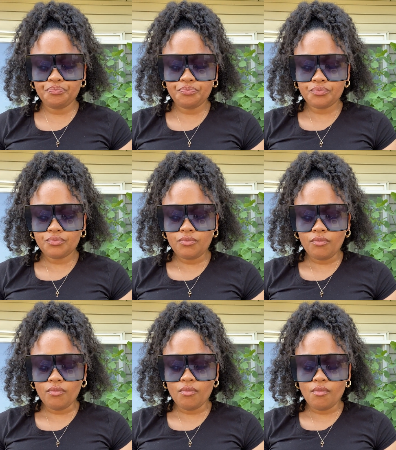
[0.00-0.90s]

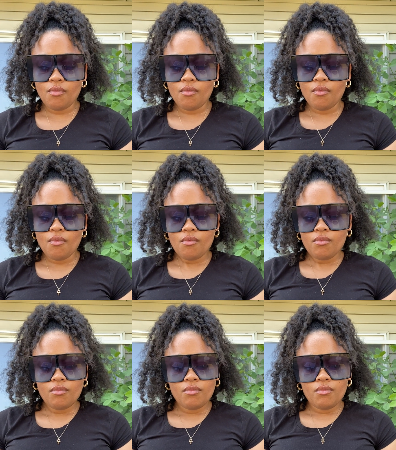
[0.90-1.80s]

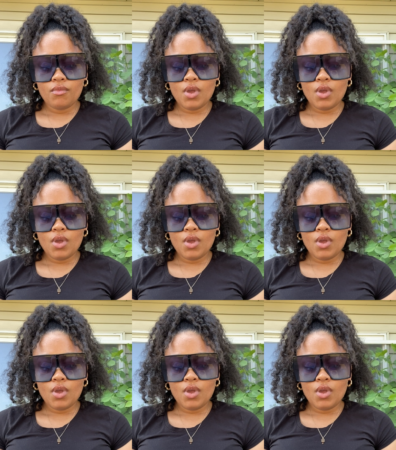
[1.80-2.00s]
Nobody speaks.